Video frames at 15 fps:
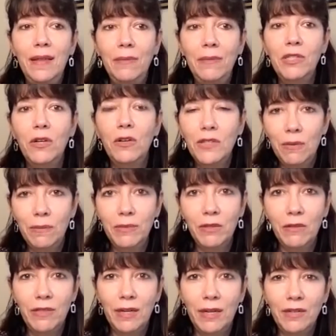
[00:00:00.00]
that was also
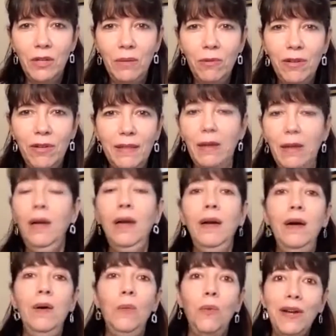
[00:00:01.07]
observed in October, I thought,
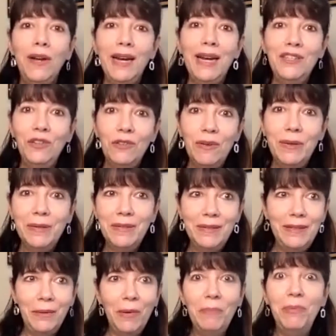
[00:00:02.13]
what could I do
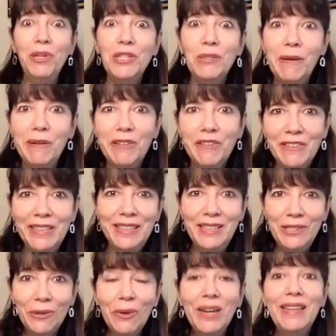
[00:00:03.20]
to, what book do I want to
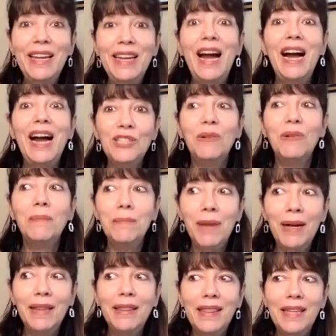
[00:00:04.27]
read during the actual
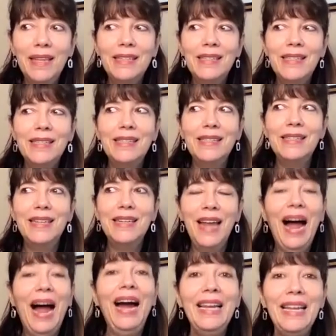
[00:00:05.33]
month that's
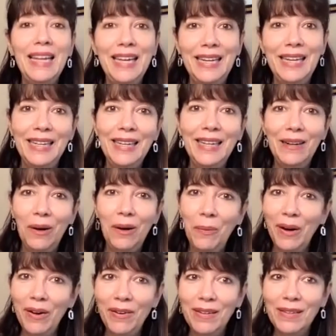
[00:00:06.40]
highlighting
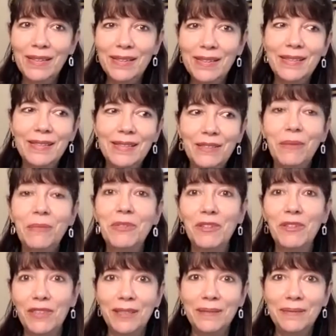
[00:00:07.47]
awareness to
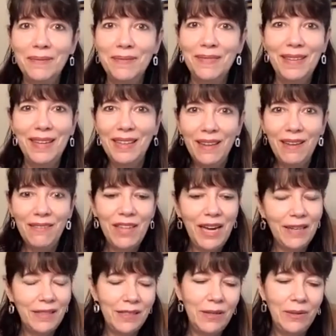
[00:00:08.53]
observe it? I love
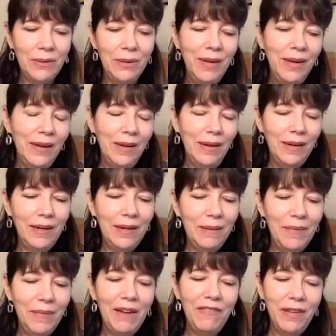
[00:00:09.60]
that. So
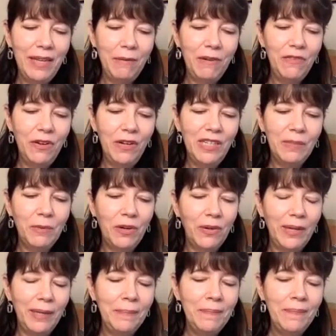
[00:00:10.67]
I found that one very
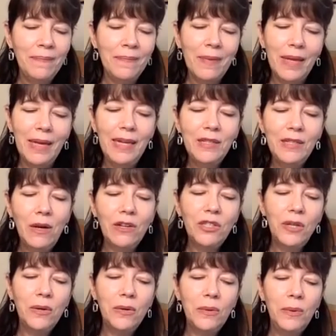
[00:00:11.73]
sparkly. It's
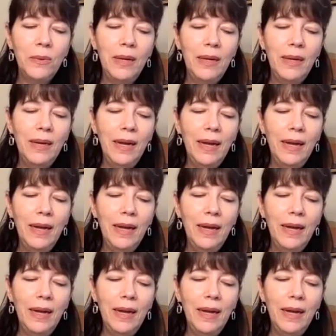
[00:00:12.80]
also